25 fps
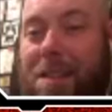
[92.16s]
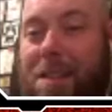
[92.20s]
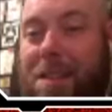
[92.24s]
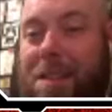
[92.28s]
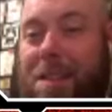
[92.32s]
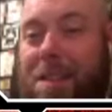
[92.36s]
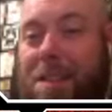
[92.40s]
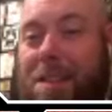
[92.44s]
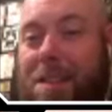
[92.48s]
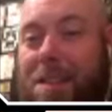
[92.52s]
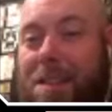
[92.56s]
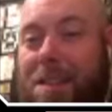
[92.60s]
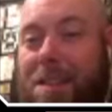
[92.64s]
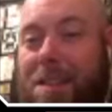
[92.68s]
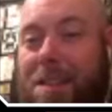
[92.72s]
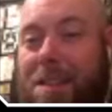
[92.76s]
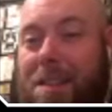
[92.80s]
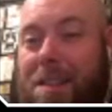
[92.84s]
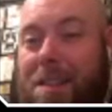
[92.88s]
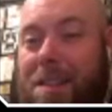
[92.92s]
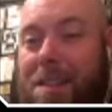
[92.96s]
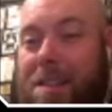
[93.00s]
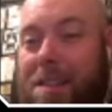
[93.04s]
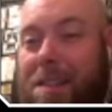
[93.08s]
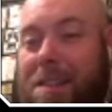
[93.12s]

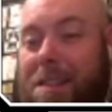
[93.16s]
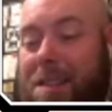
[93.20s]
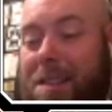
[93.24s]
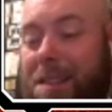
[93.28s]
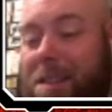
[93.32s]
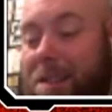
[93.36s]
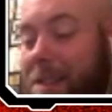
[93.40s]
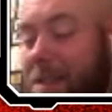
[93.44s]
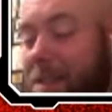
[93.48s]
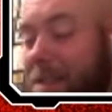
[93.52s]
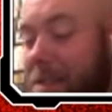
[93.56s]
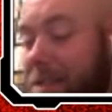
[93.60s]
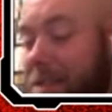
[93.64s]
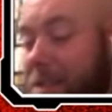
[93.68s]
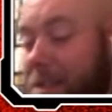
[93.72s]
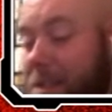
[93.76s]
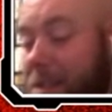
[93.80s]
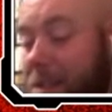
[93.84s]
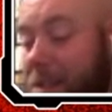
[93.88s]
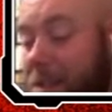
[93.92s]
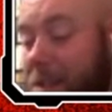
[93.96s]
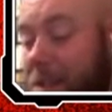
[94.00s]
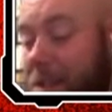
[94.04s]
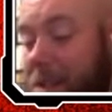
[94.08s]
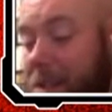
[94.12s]

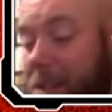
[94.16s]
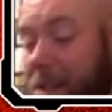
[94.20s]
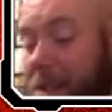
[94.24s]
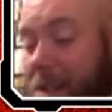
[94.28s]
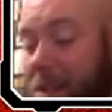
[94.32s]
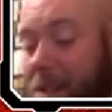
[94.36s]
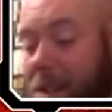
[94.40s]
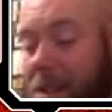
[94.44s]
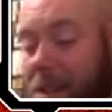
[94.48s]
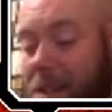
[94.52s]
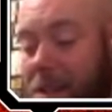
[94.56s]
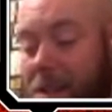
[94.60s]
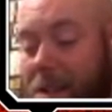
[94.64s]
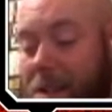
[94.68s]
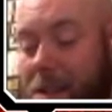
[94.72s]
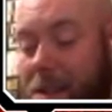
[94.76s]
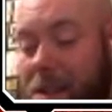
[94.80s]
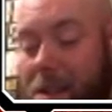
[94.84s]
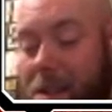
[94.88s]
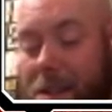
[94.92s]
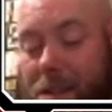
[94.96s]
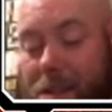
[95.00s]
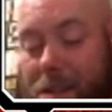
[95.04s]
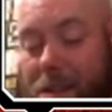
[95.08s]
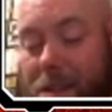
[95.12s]

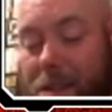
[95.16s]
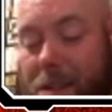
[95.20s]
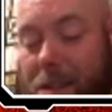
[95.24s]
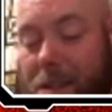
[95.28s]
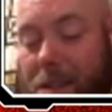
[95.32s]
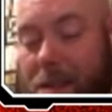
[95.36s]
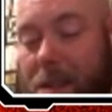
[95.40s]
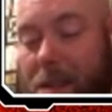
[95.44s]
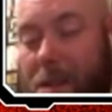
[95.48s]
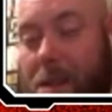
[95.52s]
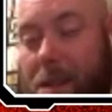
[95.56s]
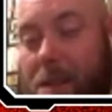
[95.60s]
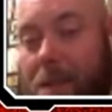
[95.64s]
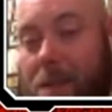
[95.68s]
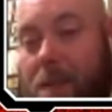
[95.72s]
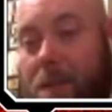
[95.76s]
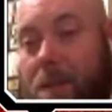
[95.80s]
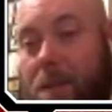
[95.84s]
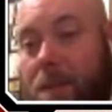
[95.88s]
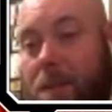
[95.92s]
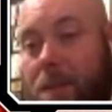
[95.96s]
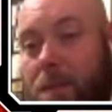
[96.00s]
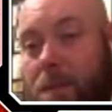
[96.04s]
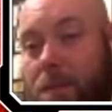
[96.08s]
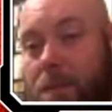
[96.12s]

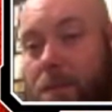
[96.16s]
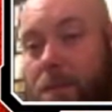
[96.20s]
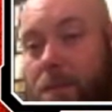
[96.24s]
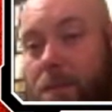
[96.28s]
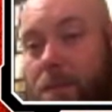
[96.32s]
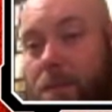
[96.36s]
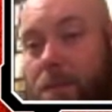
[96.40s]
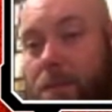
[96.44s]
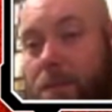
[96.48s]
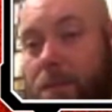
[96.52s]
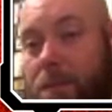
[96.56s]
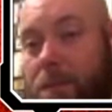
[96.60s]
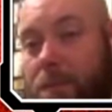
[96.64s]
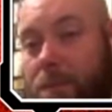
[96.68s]
(not speaking)